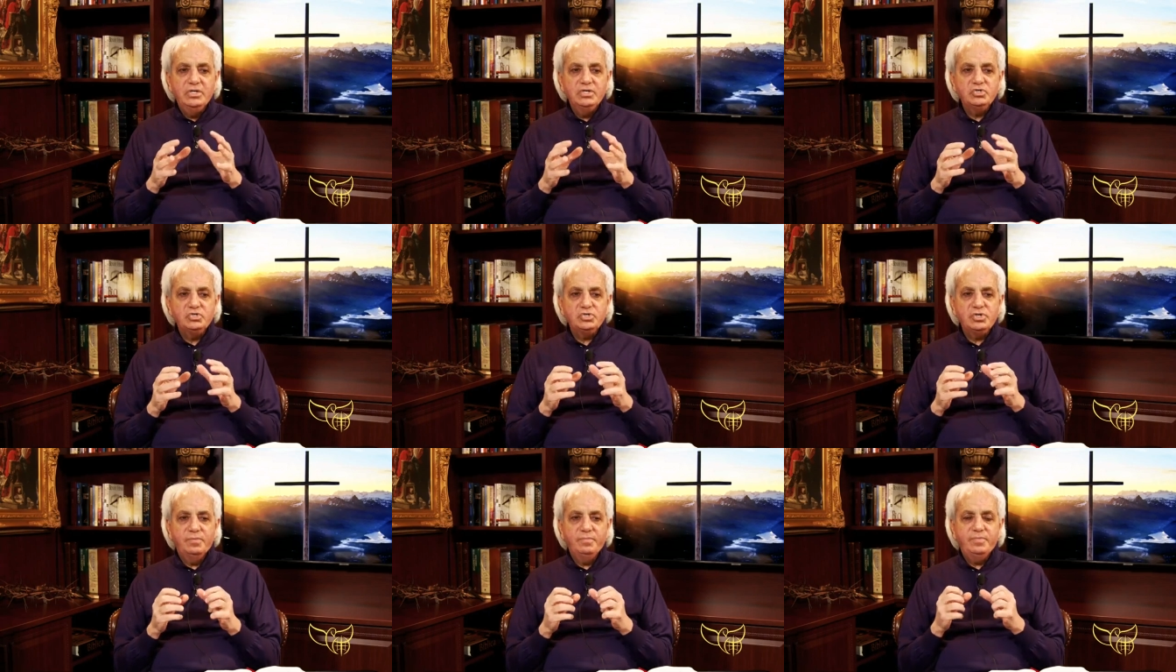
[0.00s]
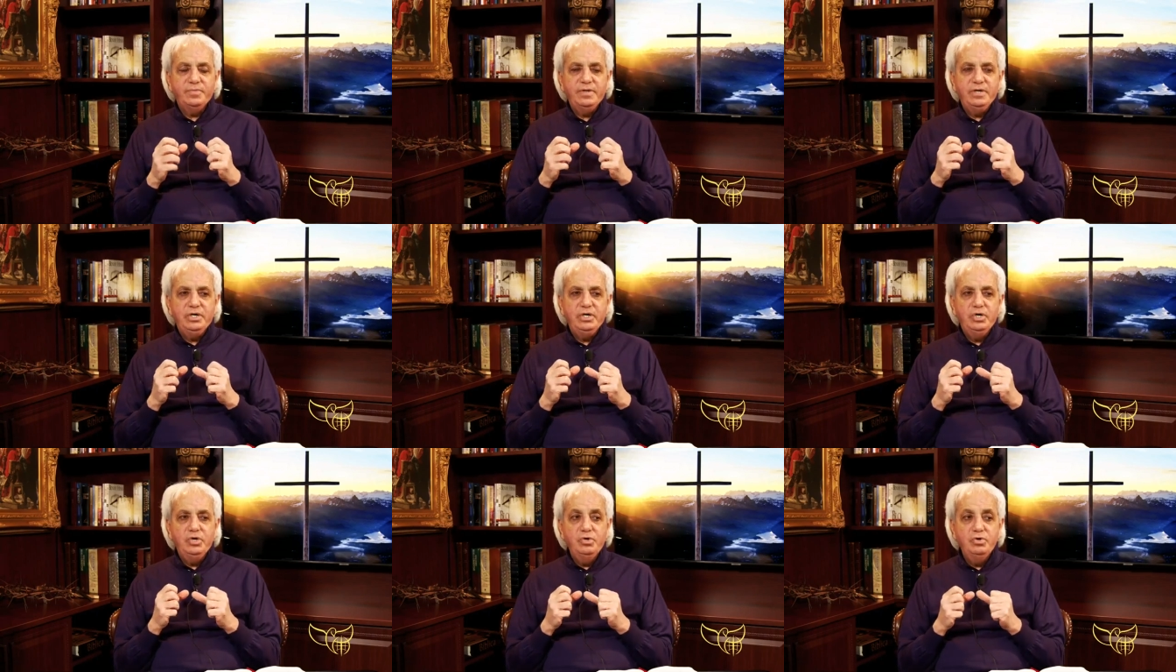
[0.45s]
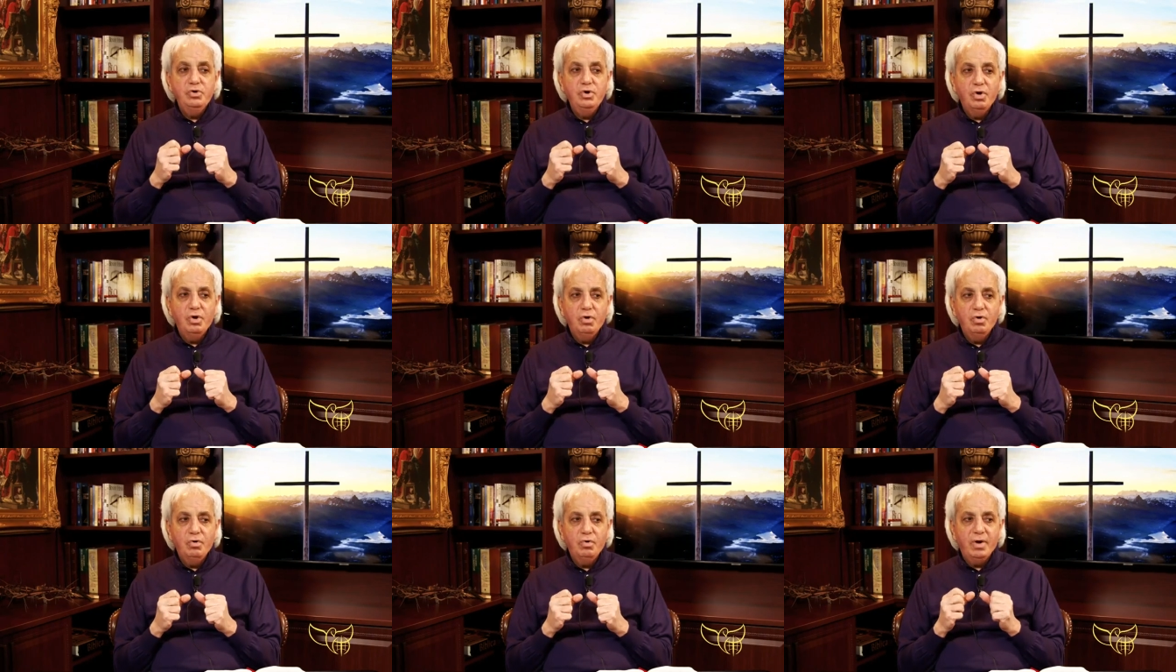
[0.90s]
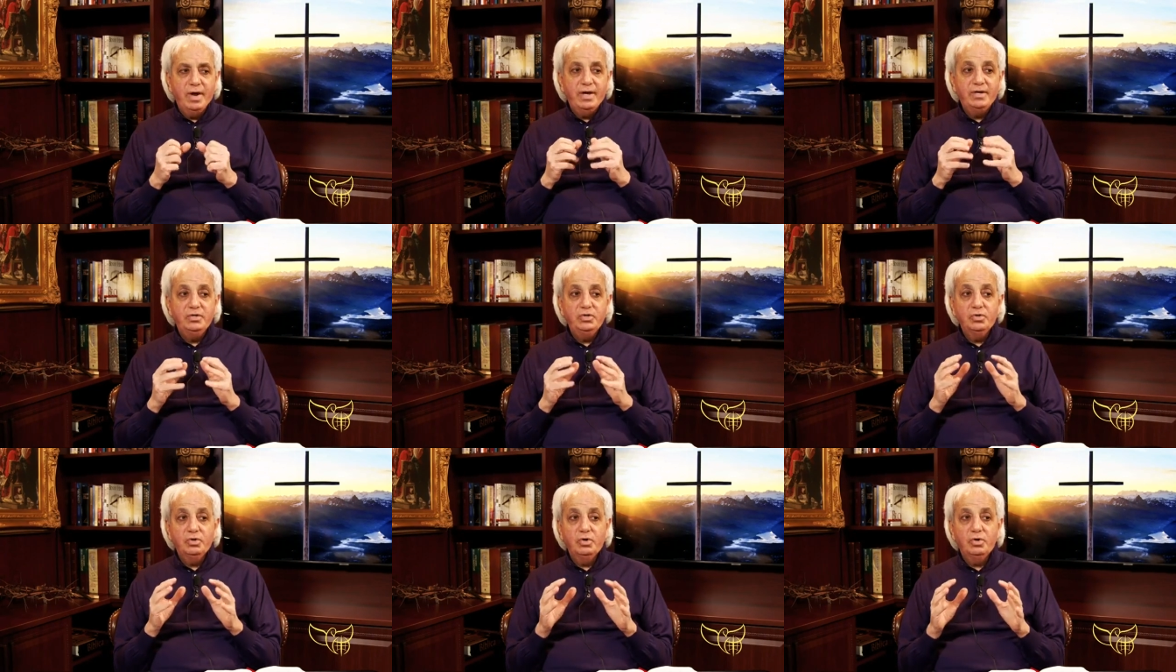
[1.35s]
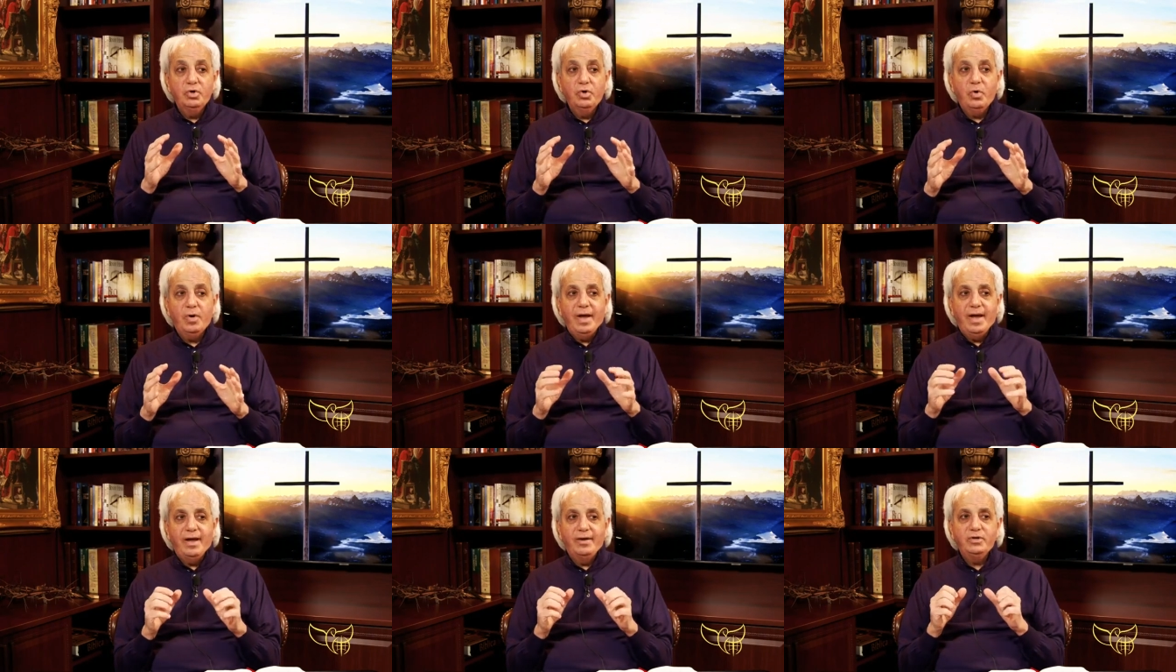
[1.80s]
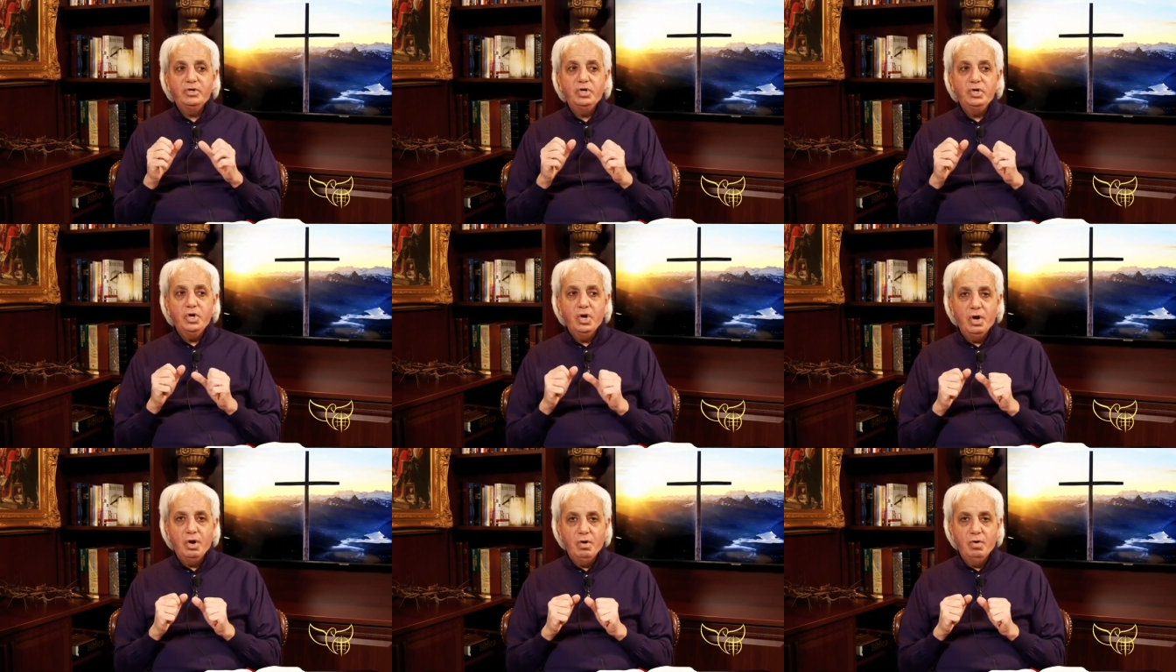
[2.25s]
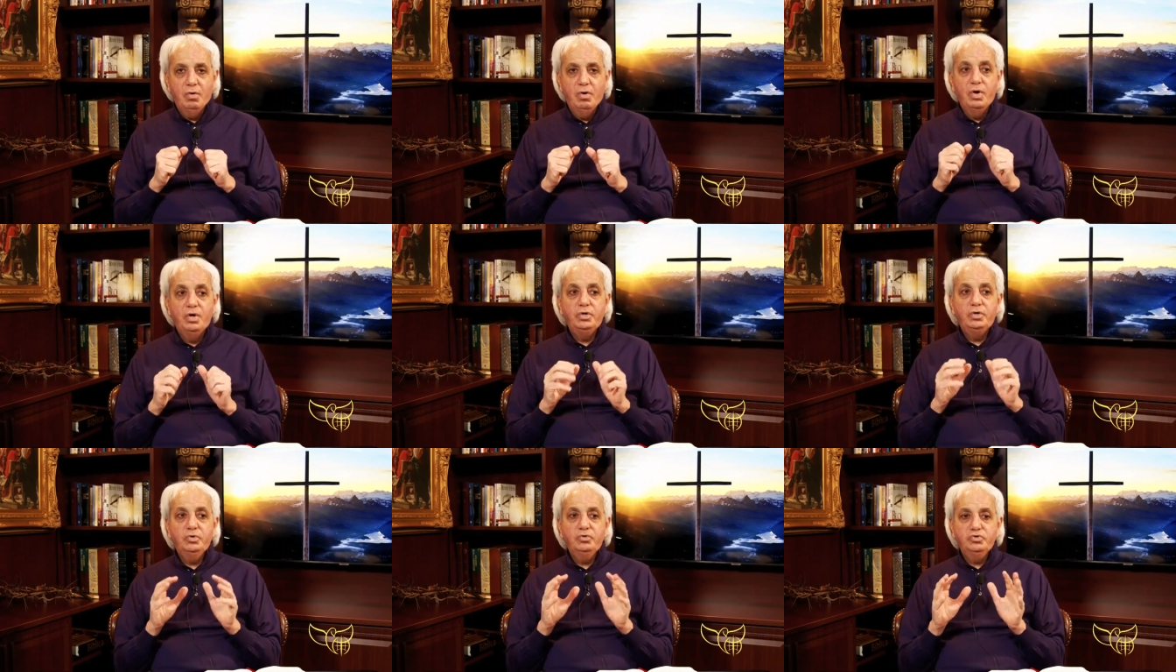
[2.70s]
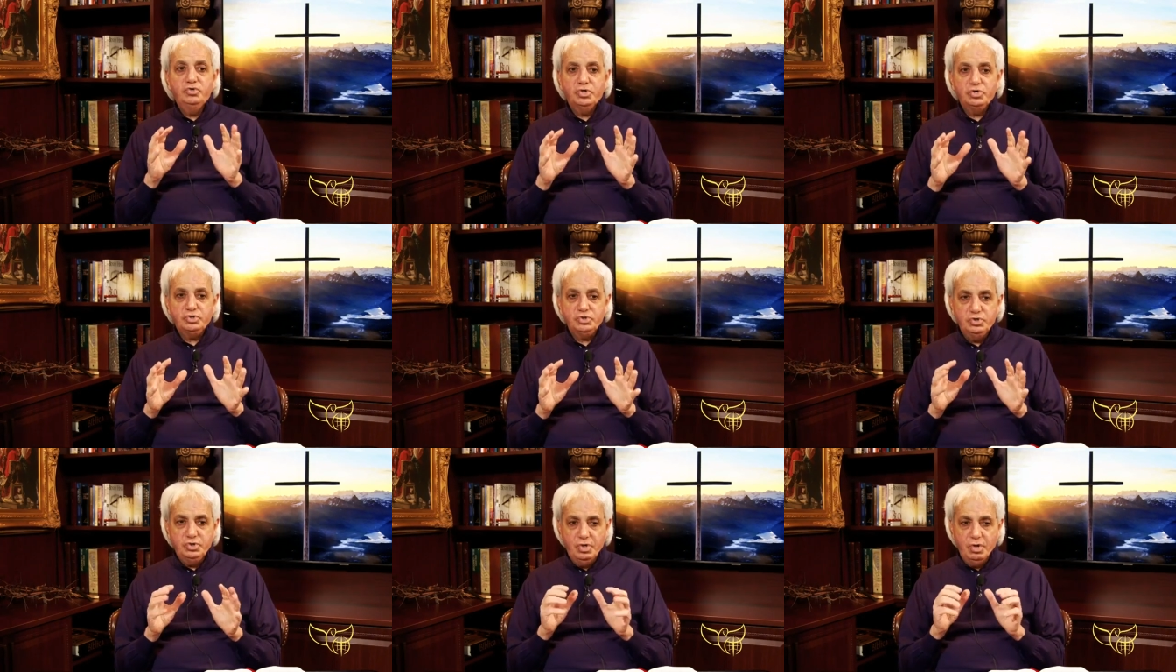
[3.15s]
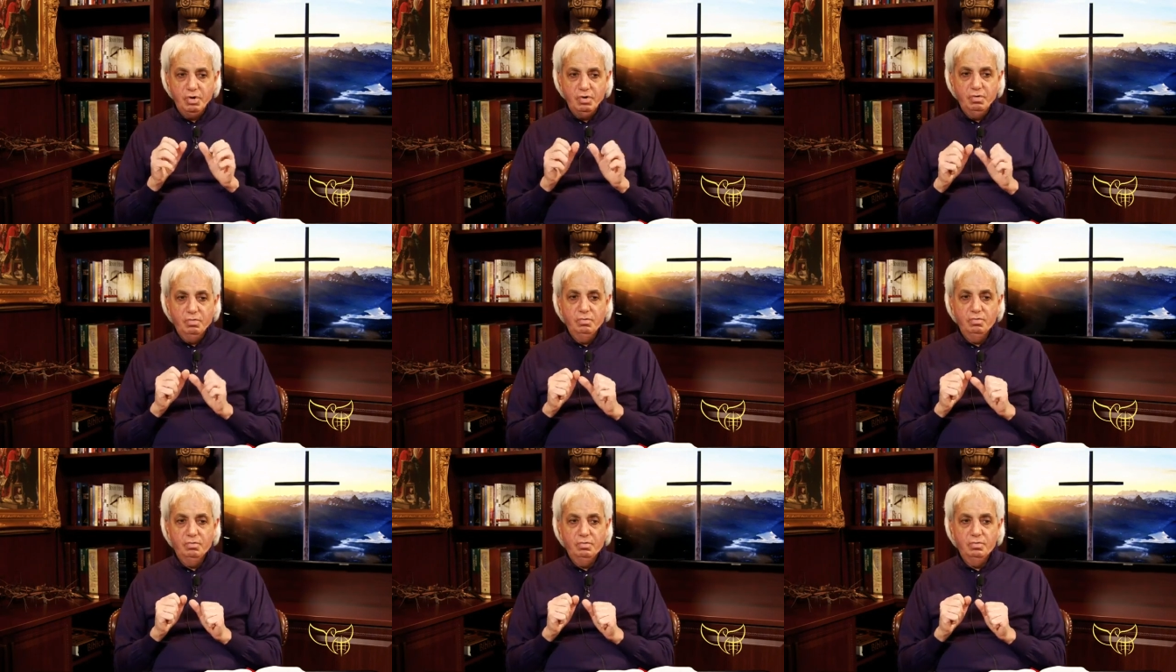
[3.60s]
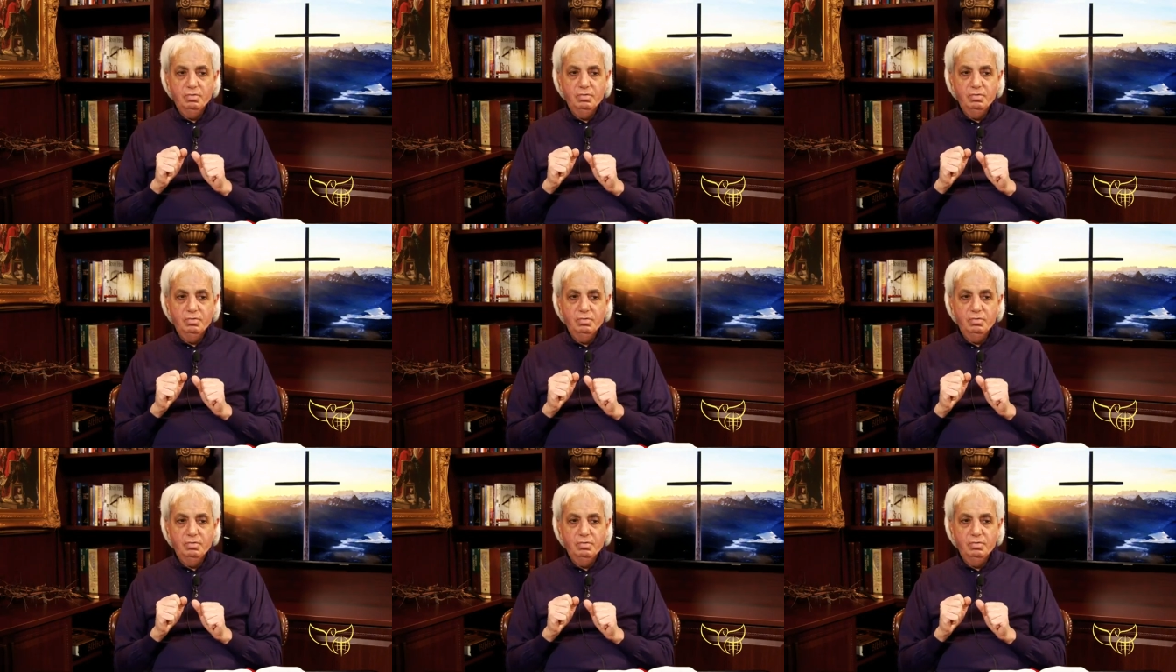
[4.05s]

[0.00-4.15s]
Something you know and you don't know how you know. You just know.